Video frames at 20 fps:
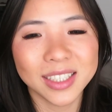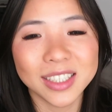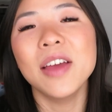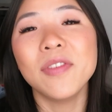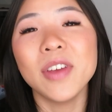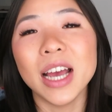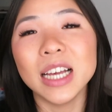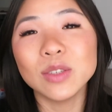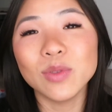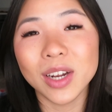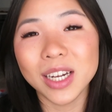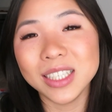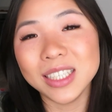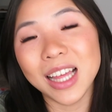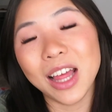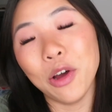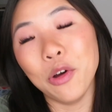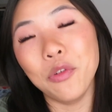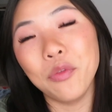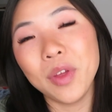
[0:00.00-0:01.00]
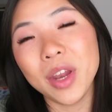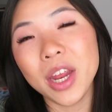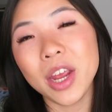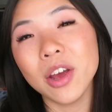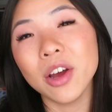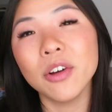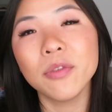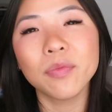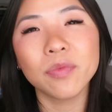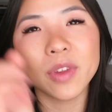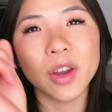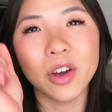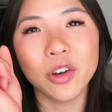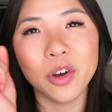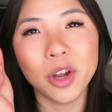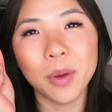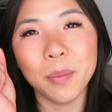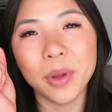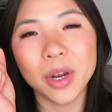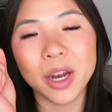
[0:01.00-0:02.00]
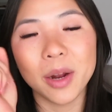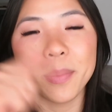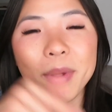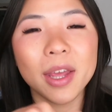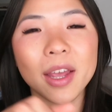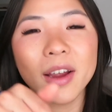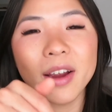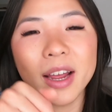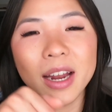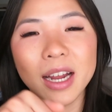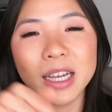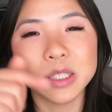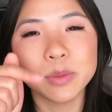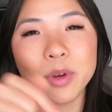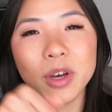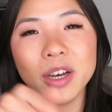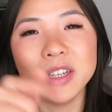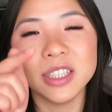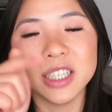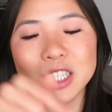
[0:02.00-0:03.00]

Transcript: If you guys wanna see that whole video, I'll go ahead and put it up here and as well